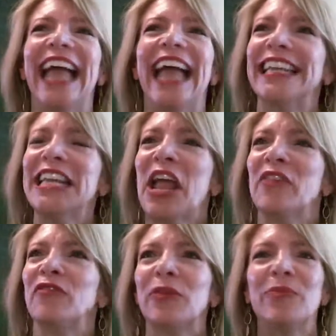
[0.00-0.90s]
And
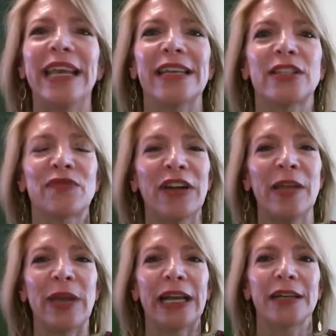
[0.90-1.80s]
for me, it's
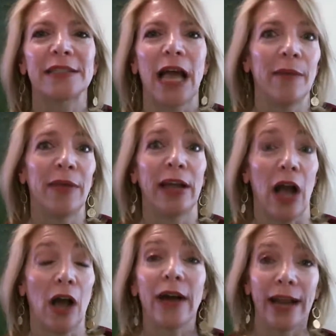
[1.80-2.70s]
funny because I'm like,
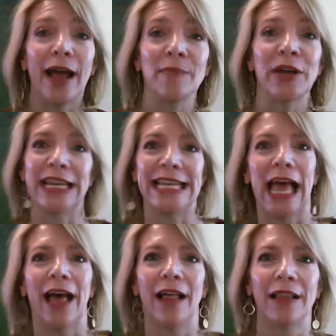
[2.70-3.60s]
all right, I'm going to
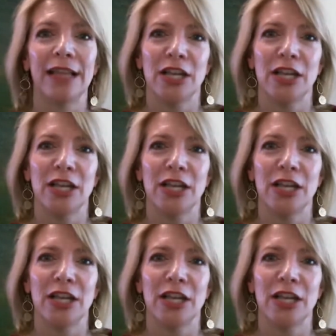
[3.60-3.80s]
yell.